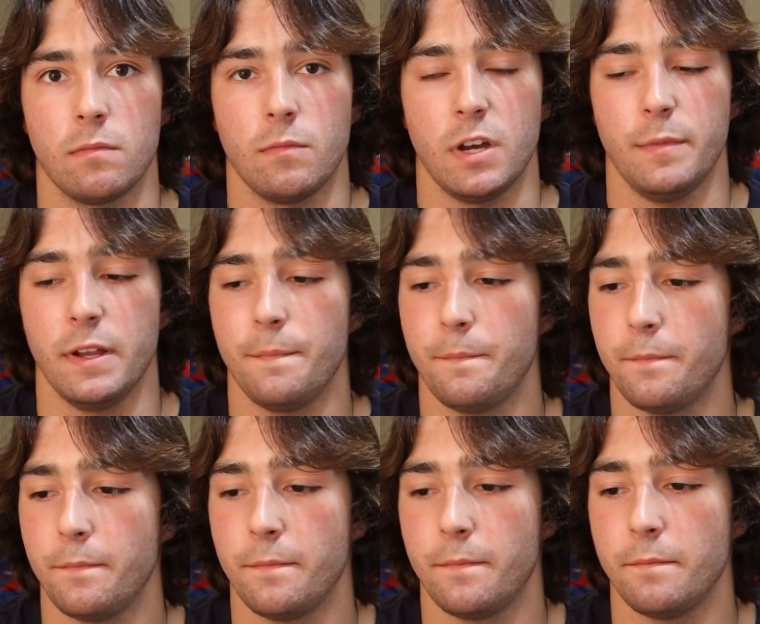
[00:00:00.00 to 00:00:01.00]
Wait a minute.
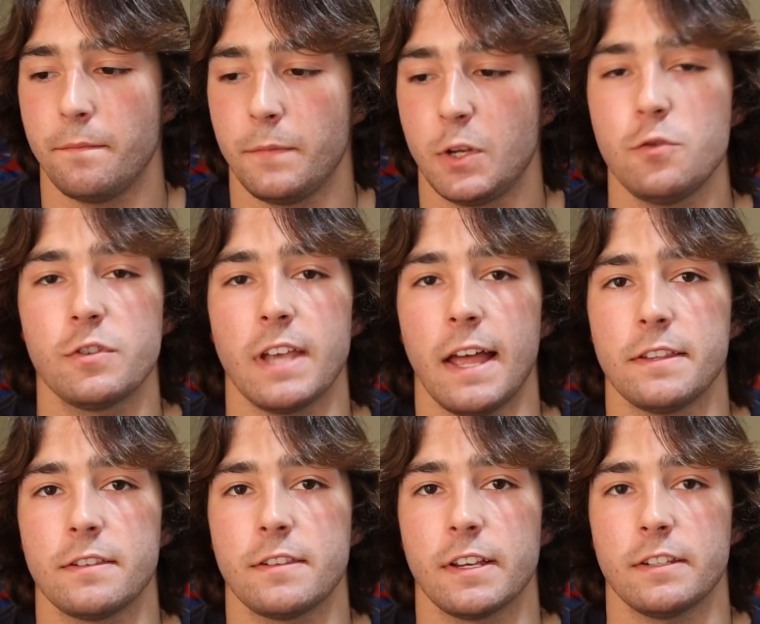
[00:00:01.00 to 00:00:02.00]
2
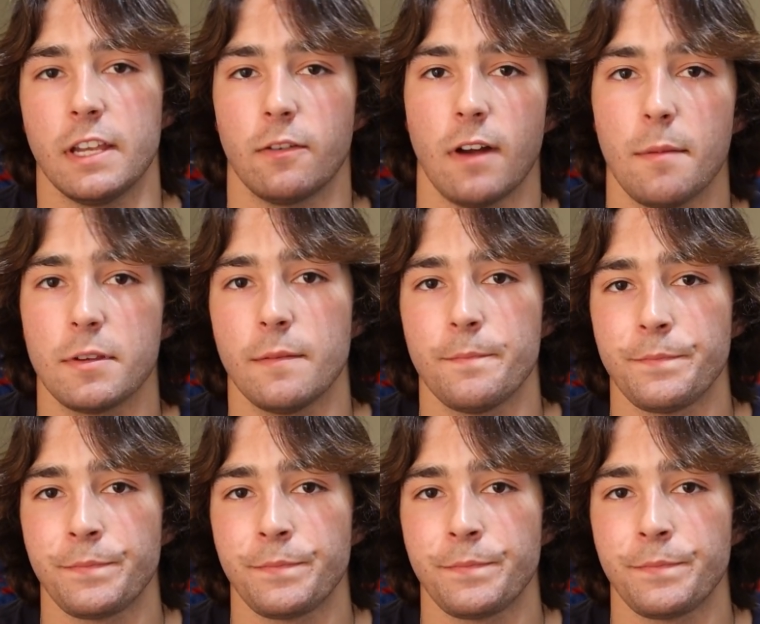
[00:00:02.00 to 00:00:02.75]
sets, 6 to 8 reps.